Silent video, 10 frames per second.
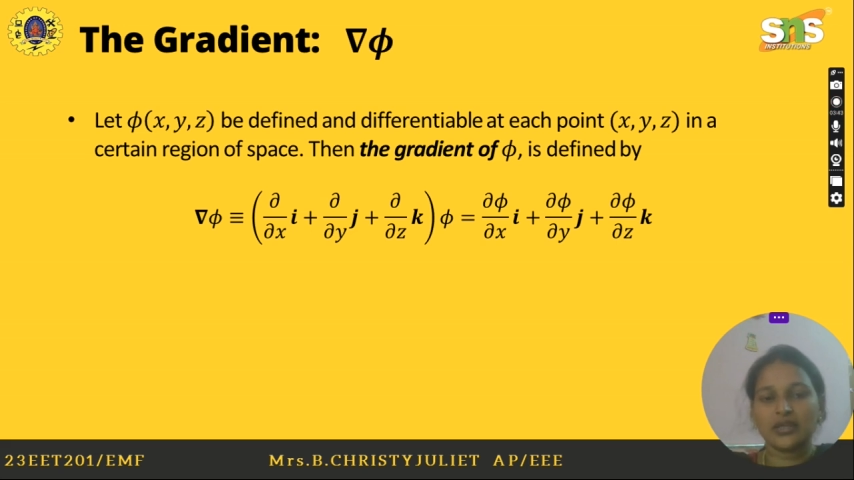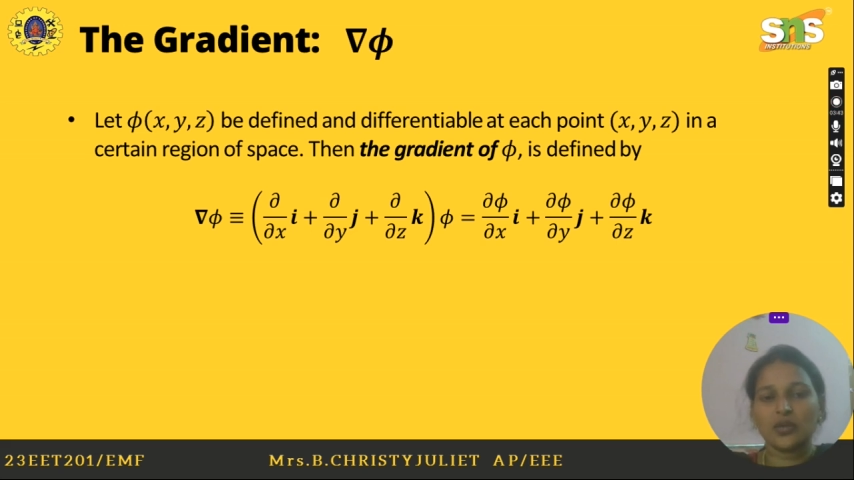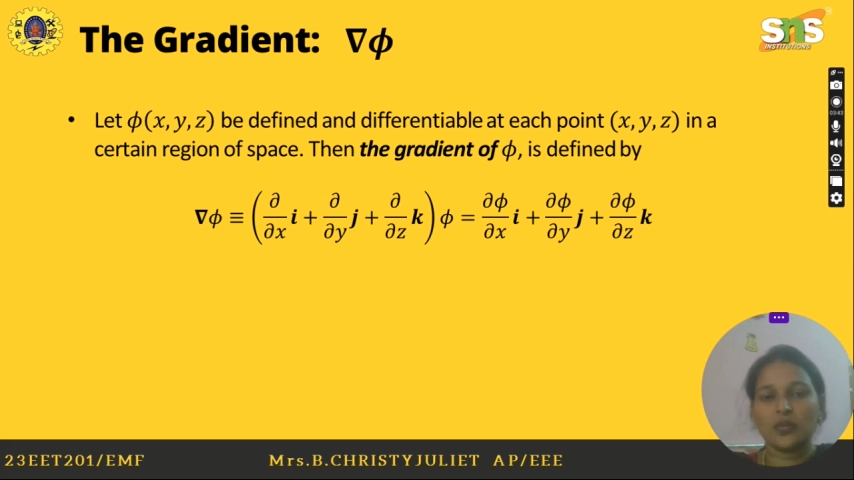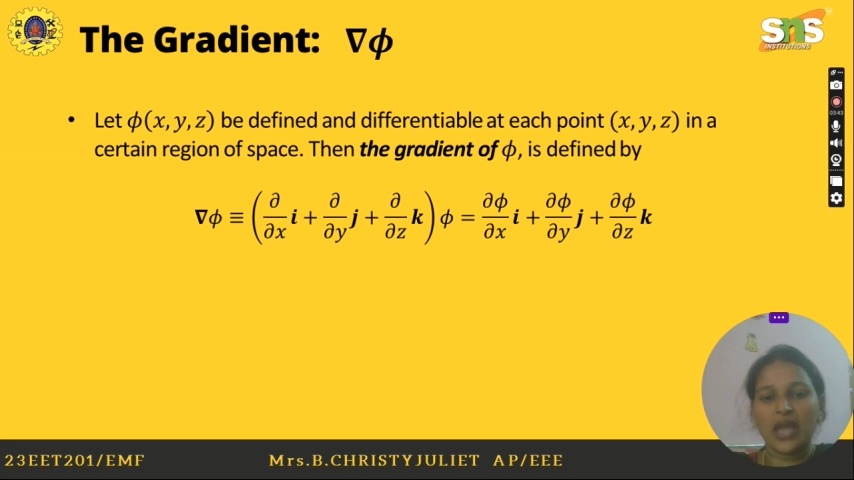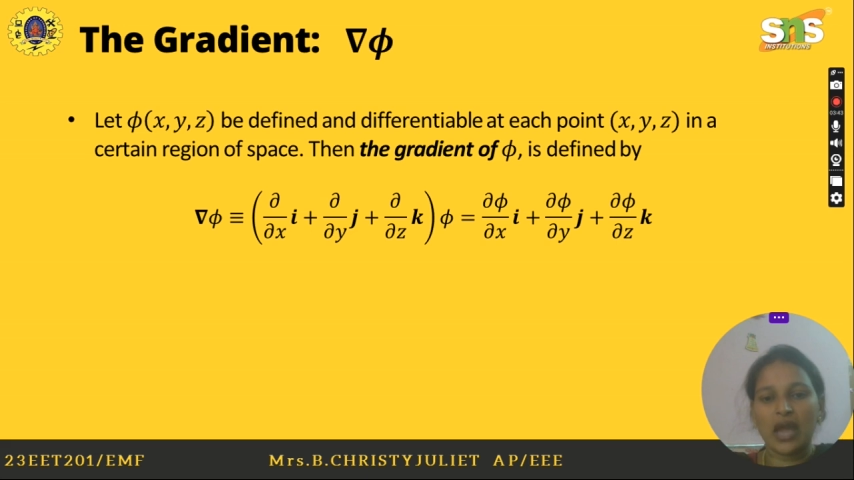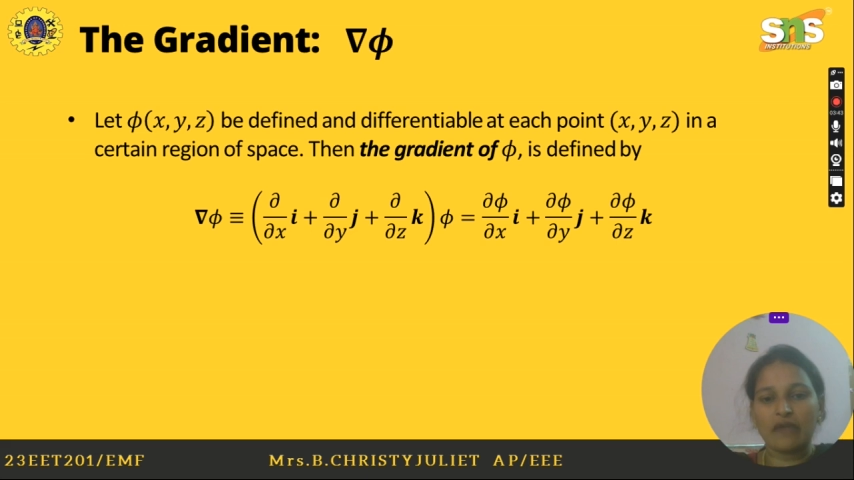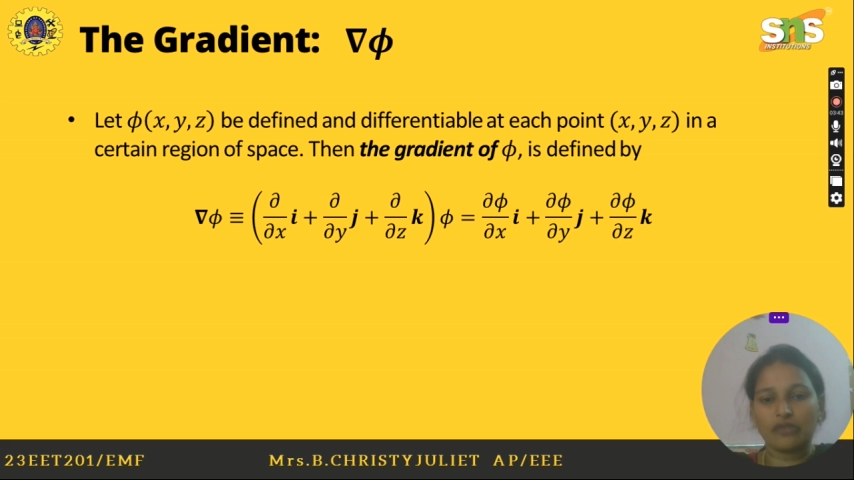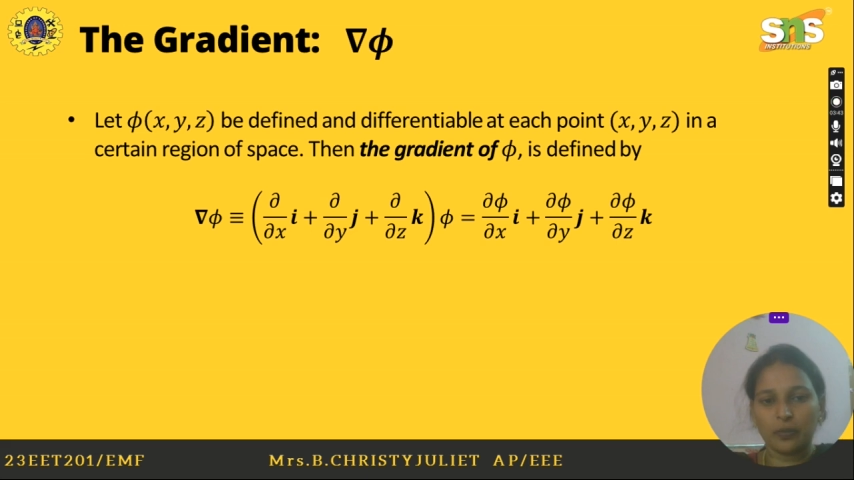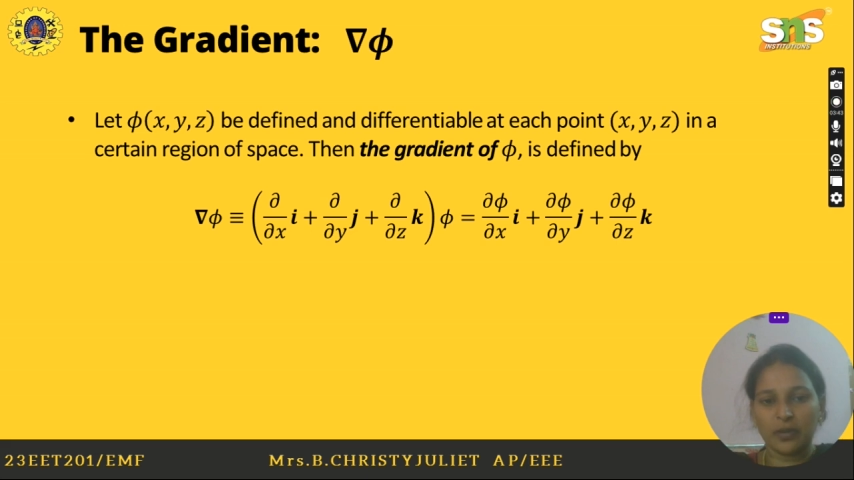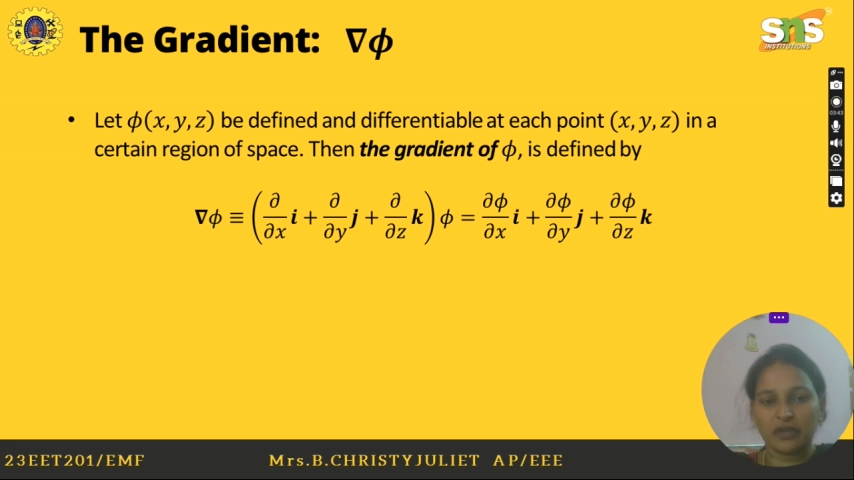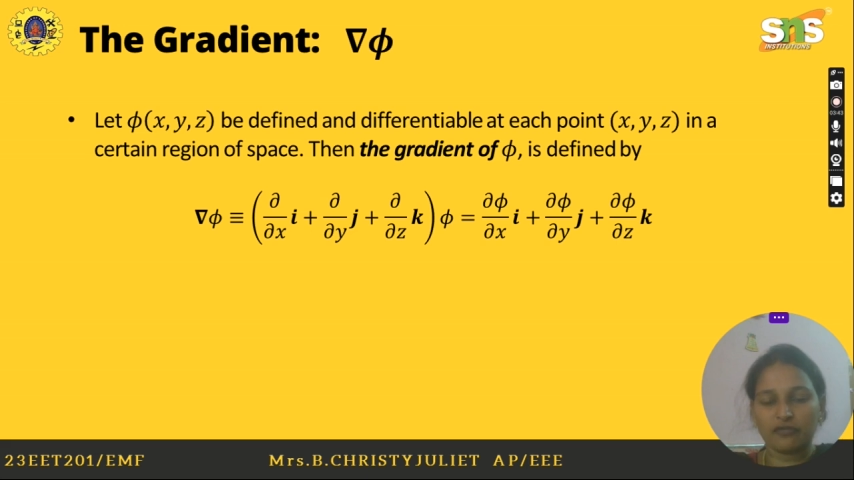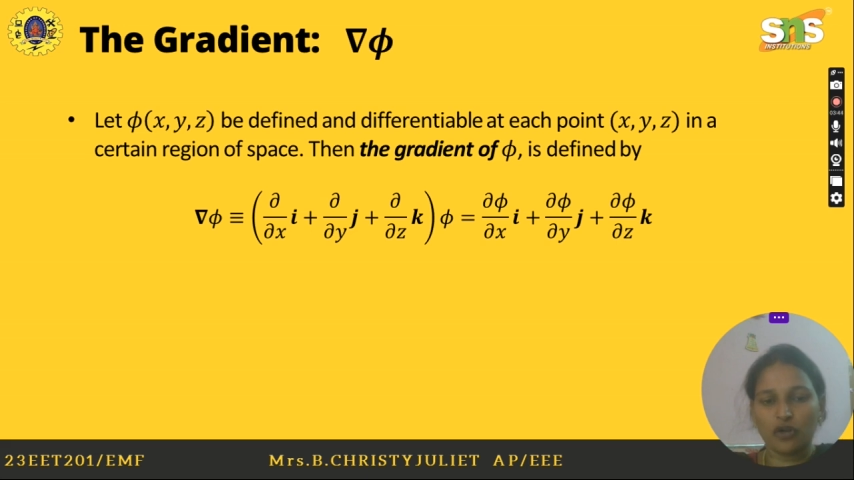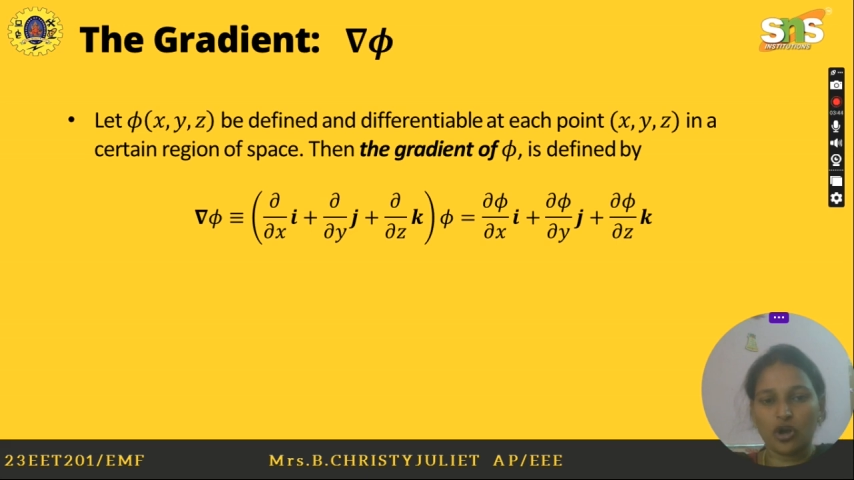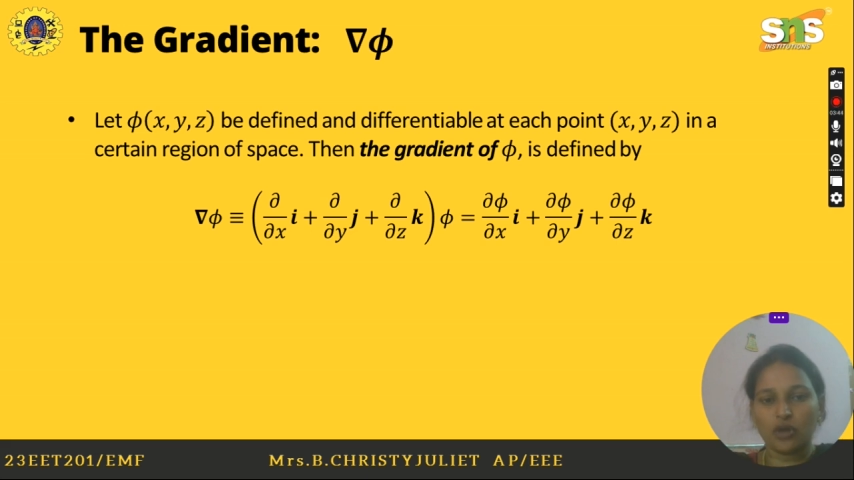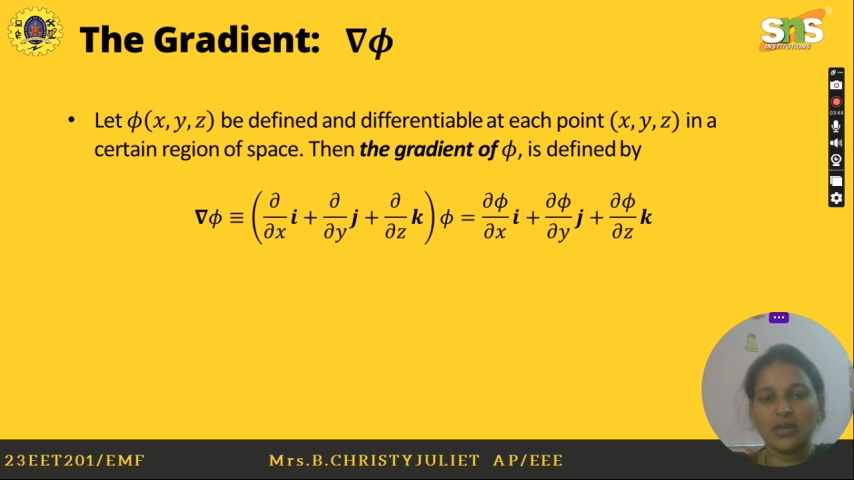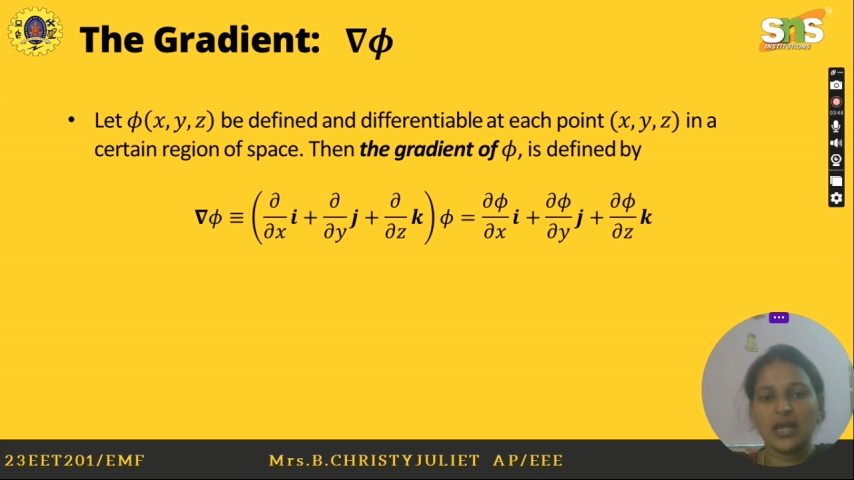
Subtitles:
We have to perform